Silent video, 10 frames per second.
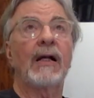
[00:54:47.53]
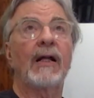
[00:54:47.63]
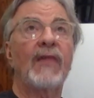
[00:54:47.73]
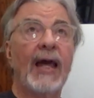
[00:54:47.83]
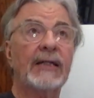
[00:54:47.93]

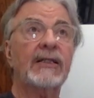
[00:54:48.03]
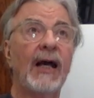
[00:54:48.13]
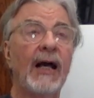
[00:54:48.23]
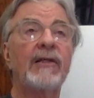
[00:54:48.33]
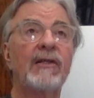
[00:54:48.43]
That
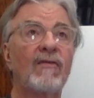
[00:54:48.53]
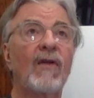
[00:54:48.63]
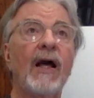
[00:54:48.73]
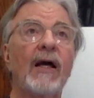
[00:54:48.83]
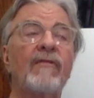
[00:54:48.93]
kind of
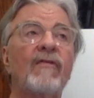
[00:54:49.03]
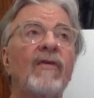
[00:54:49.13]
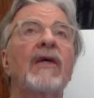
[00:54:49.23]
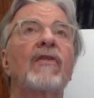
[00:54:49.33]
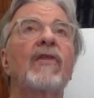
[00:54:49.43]
life,
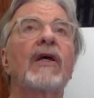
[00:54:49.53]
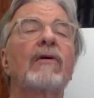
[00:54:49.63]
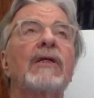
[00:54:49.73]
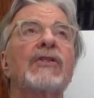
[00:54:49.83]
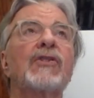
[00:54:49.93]
there
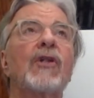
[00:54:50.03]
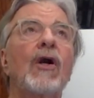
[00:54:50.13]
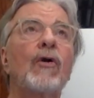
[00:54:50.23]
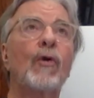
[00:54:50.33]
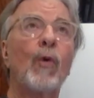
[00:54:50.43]
is
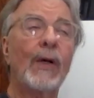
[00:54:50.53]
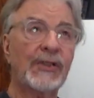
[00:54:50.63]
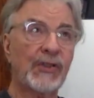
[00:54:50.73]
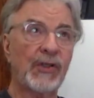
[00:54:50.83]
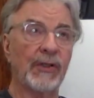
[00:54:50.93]
no
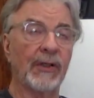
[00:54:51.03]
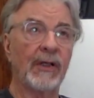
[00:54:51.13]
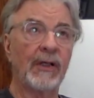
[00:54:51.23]
question